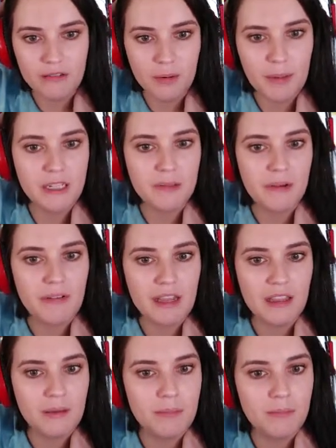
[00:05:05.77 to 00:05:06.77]
Reminds me of how
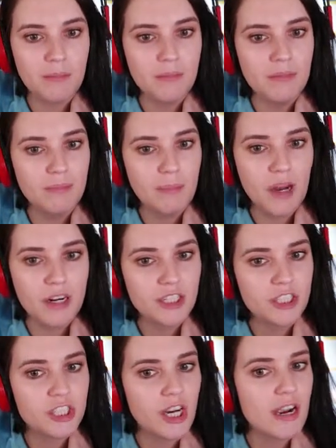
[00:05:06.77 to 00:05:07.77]
they
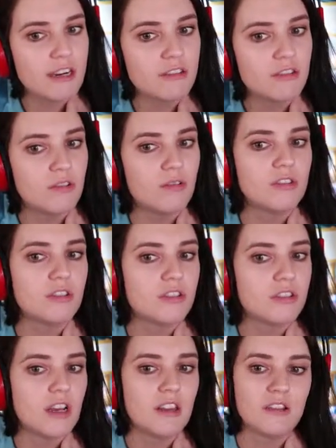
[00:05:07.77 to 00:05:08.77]
punish child
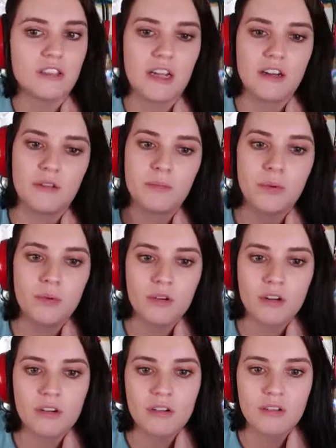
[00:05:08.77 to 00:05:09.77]
soldiers other side of the
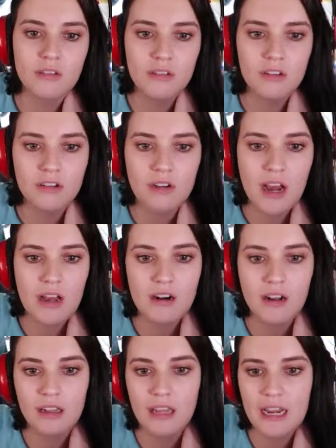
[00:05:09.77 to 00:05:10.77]
border. They're not
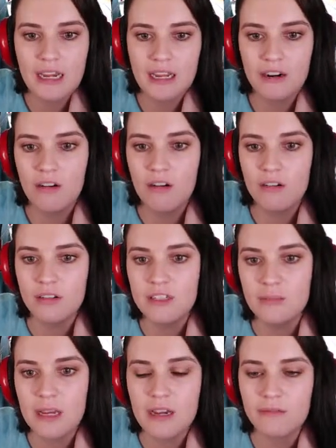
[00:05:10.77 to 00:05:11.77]
alike at all.
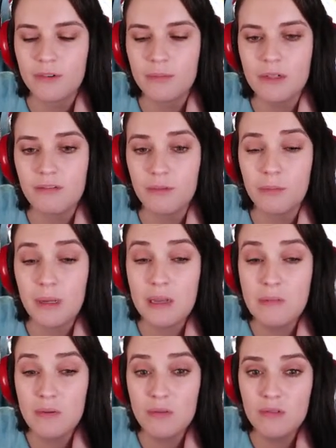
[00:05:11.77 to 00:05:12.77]
These may come from different
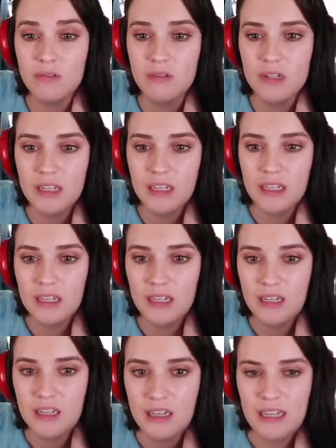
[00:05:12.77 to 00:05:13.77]
people.
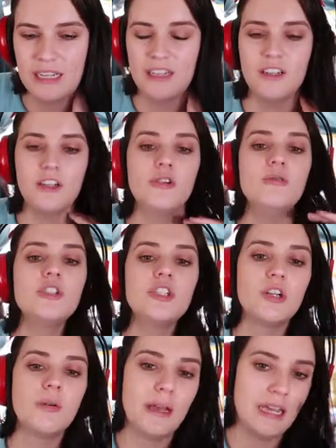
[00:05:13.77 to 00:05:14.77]
Who is
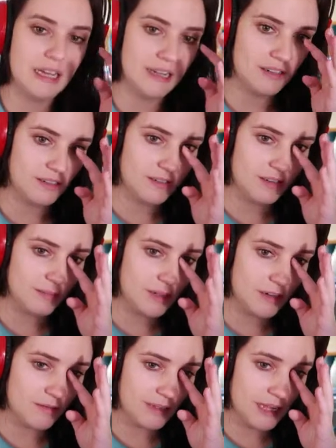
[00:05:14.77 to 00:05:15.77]
Joanne? I'm
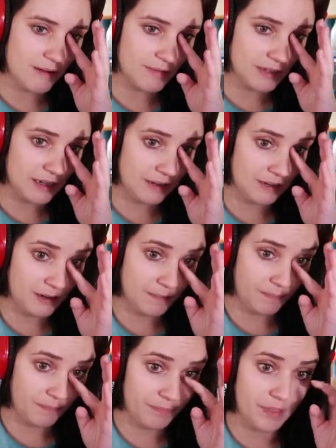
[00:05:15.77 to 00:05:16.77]
gonna go with that one. I don't
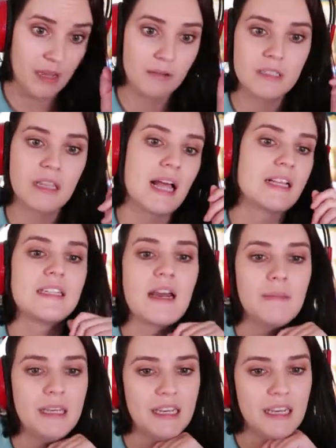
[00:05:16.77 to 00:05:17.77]
know. But that was the last
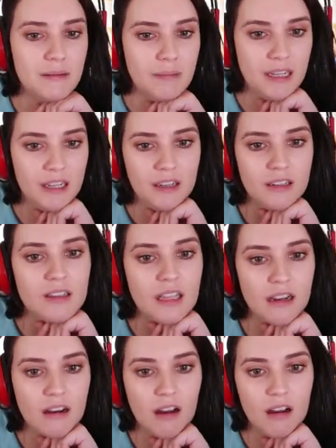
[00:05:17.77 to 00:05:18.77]
time he hit me.
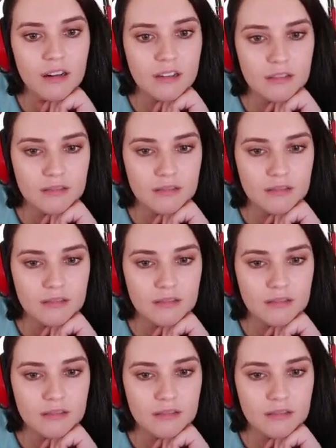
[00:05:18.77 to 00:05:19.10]
Thank God.